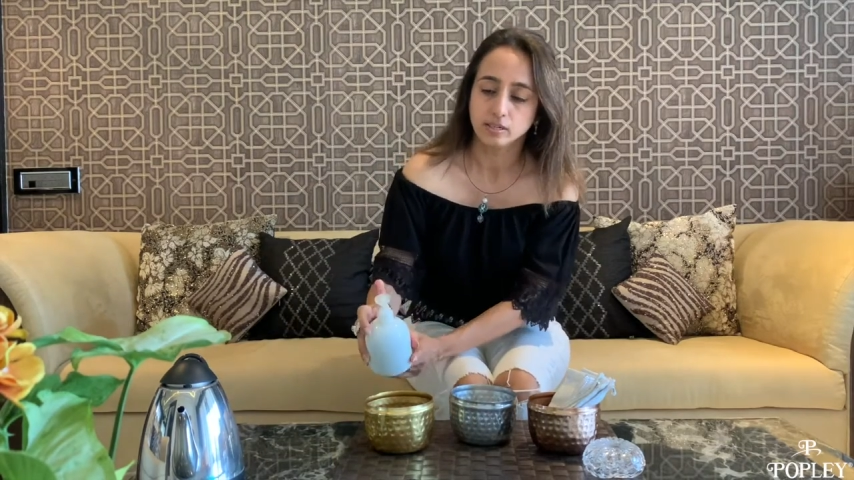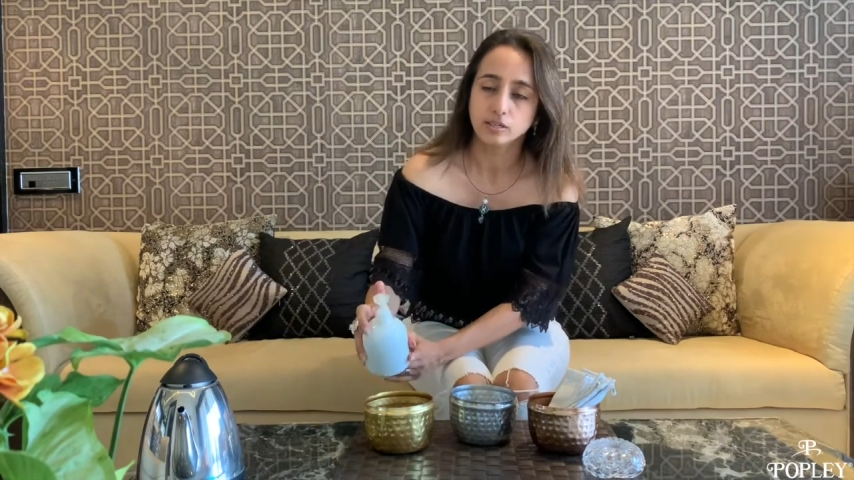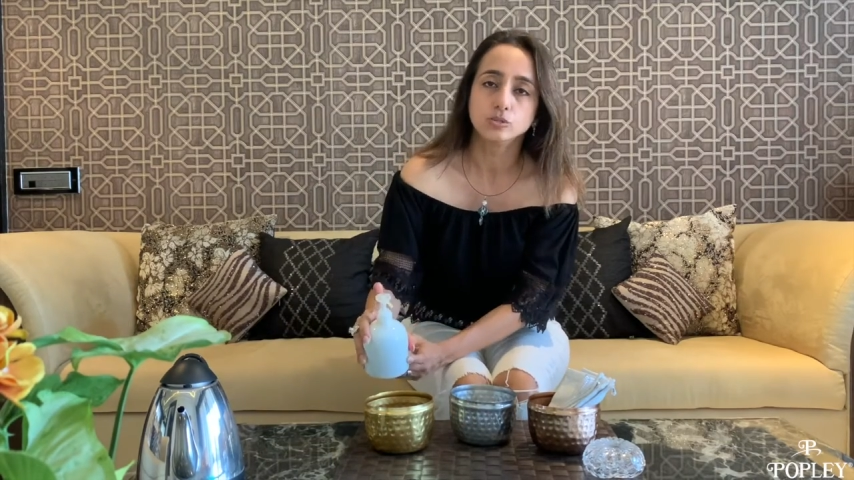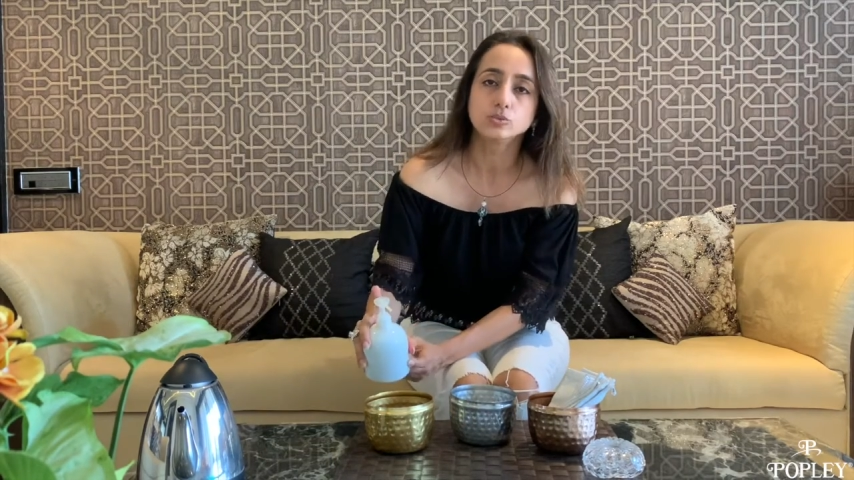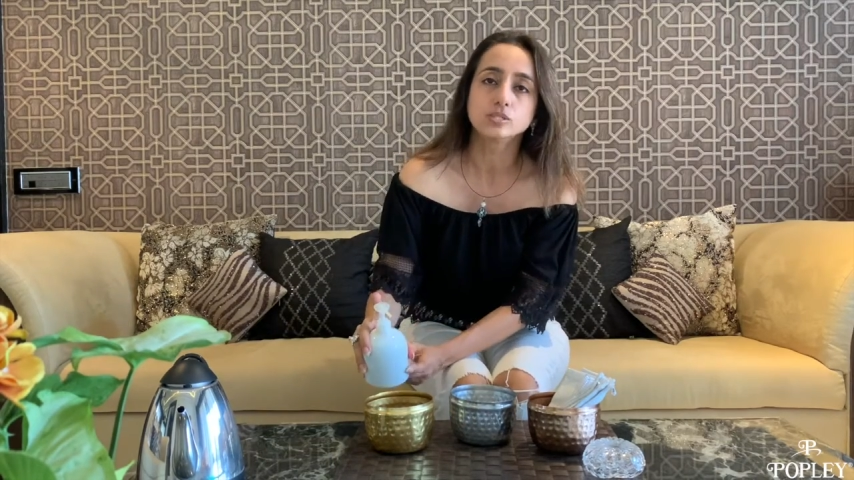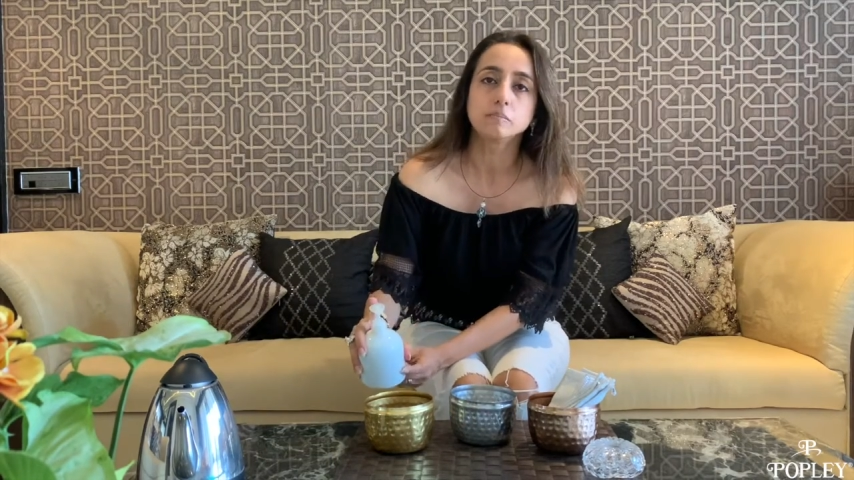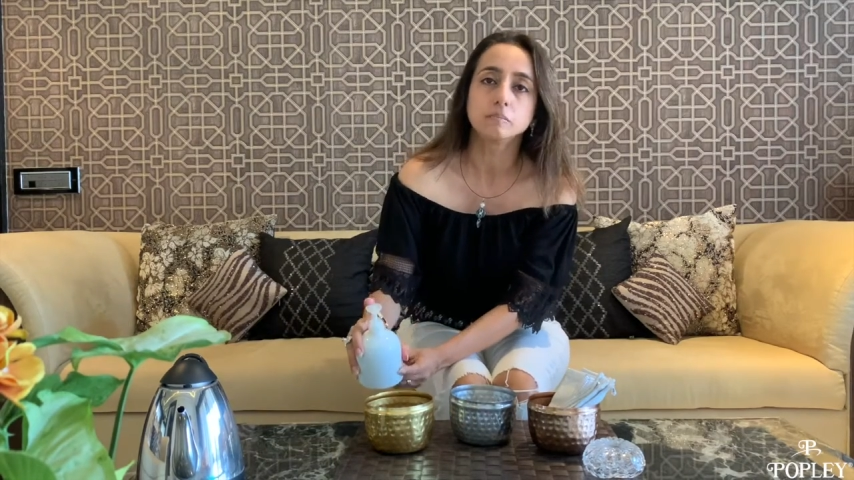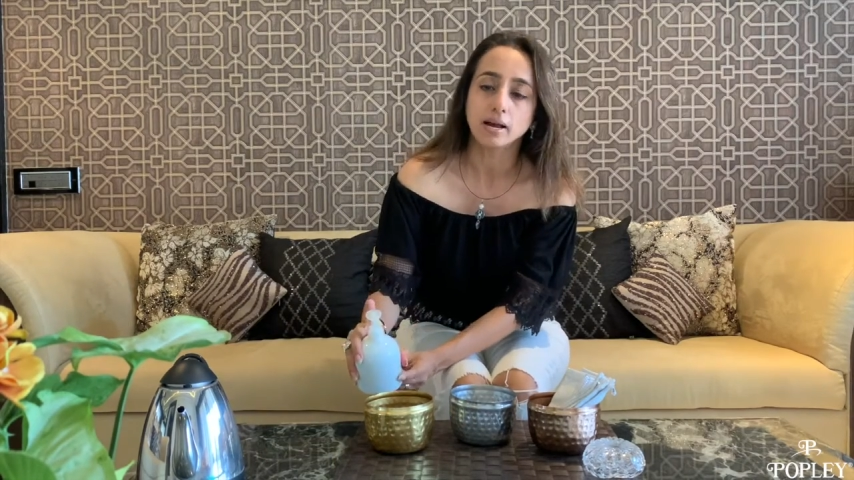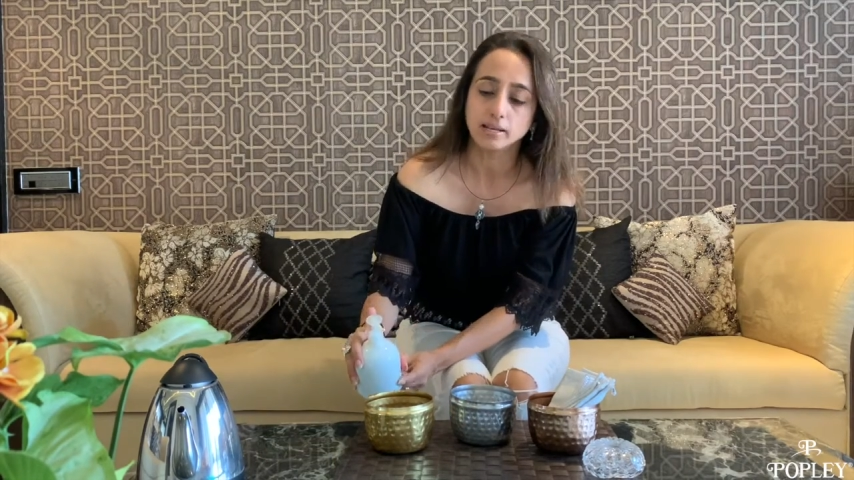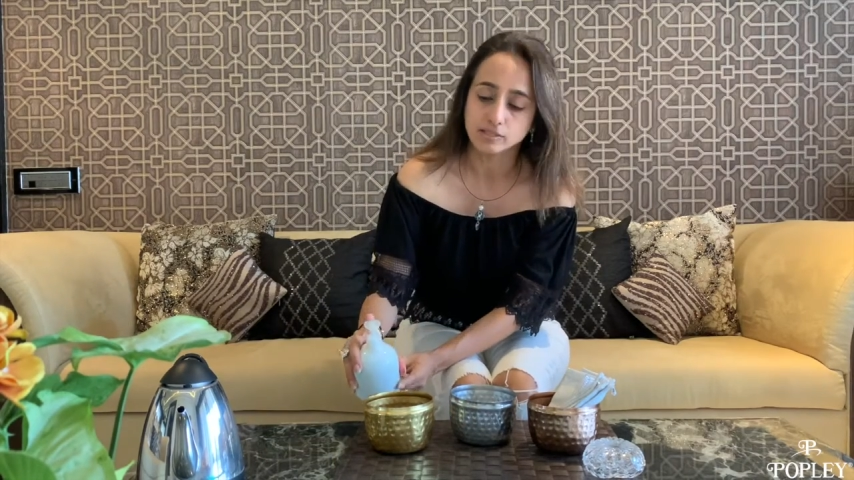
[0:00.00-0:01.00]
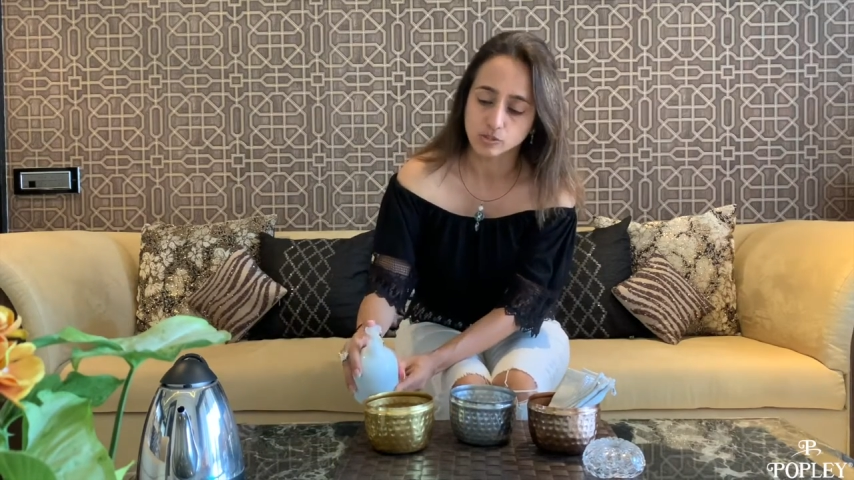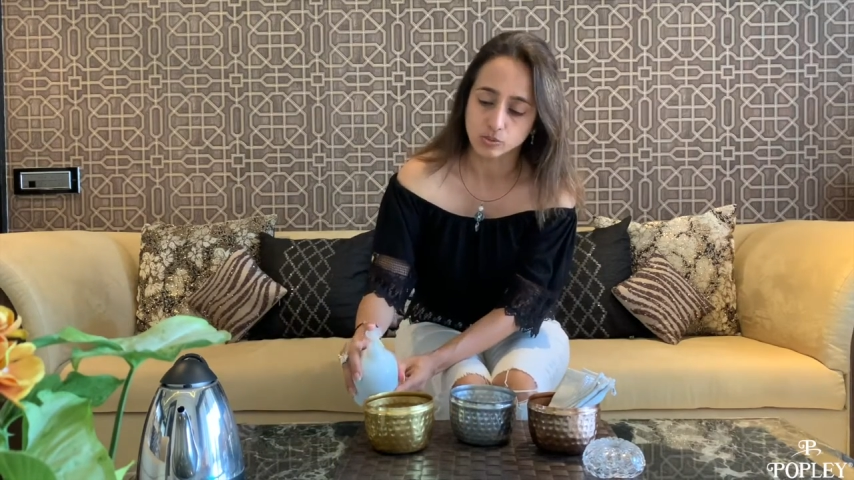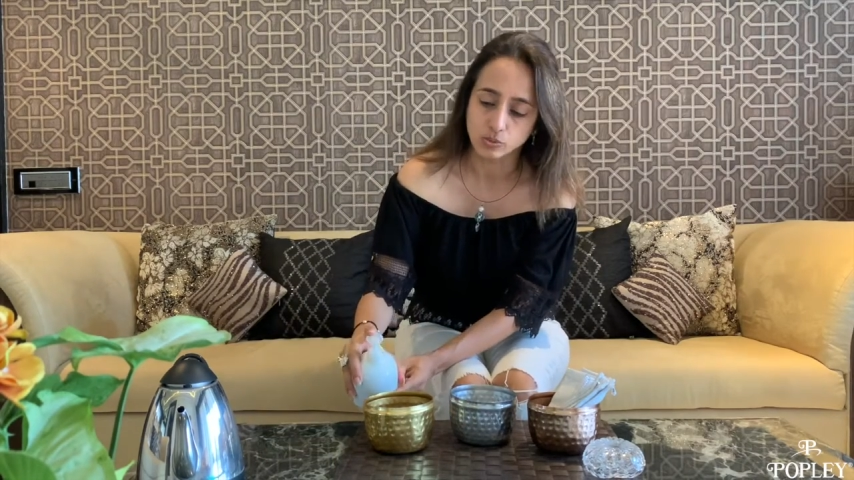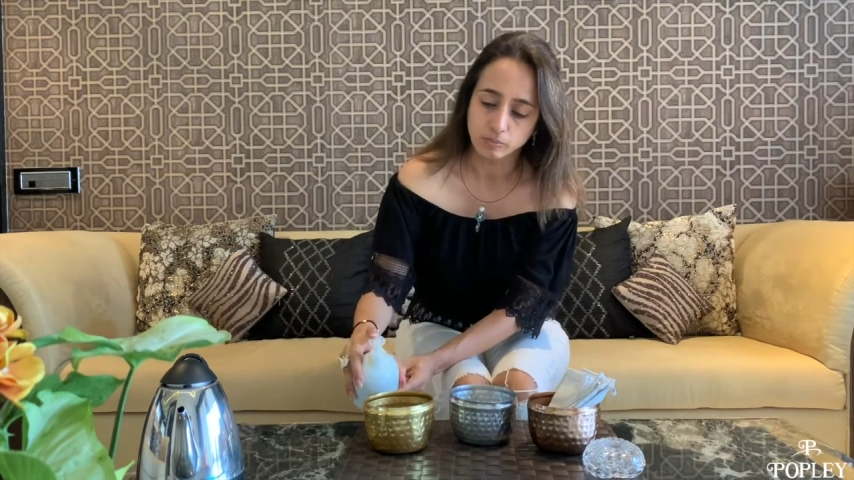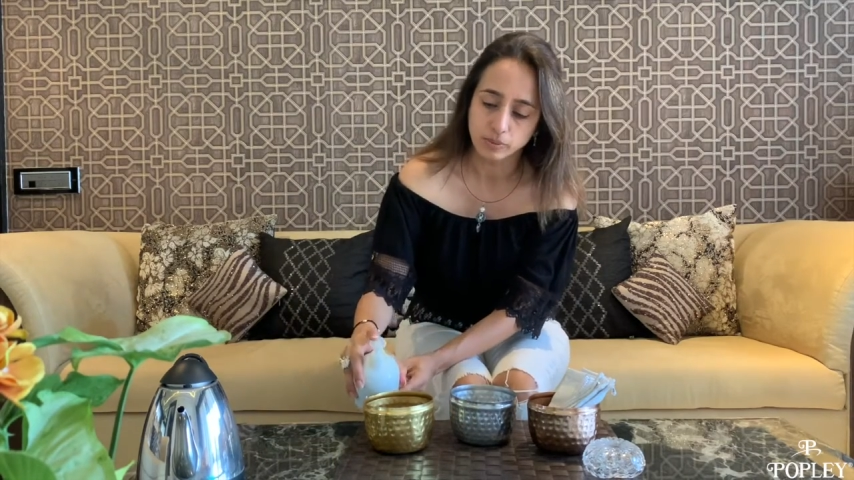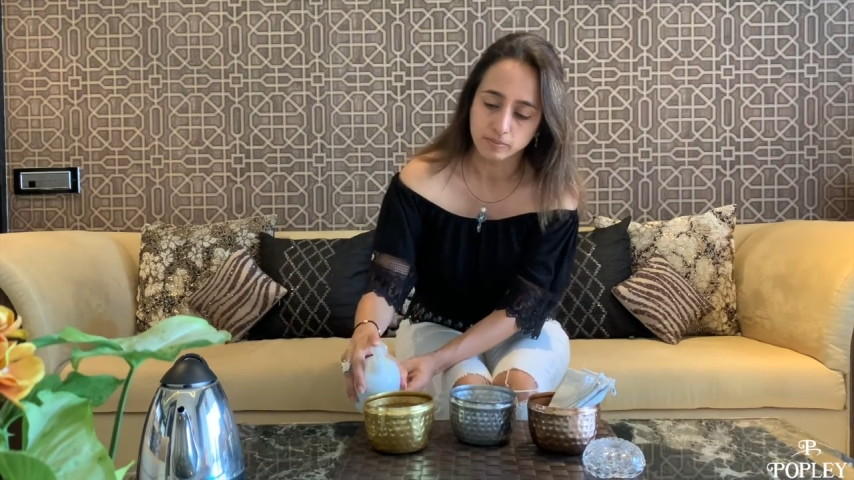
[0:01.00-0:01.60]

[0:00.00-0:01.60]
Use a mild soap.